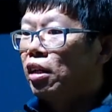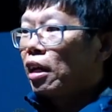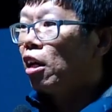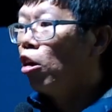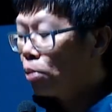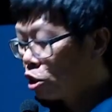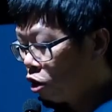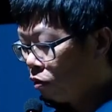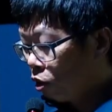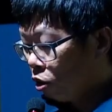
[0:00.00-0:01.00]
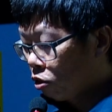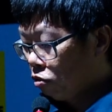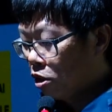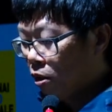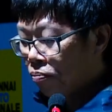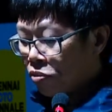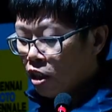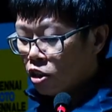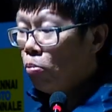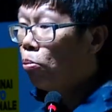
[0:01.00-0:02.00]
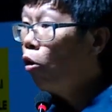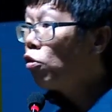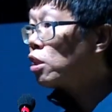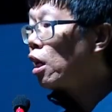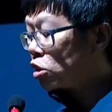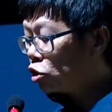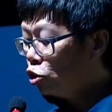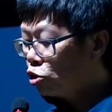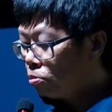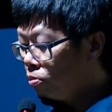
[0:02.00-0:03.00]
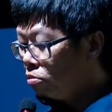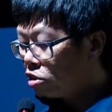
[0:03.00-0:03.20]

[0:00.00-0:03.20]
That cannot be straight photography. So both sides use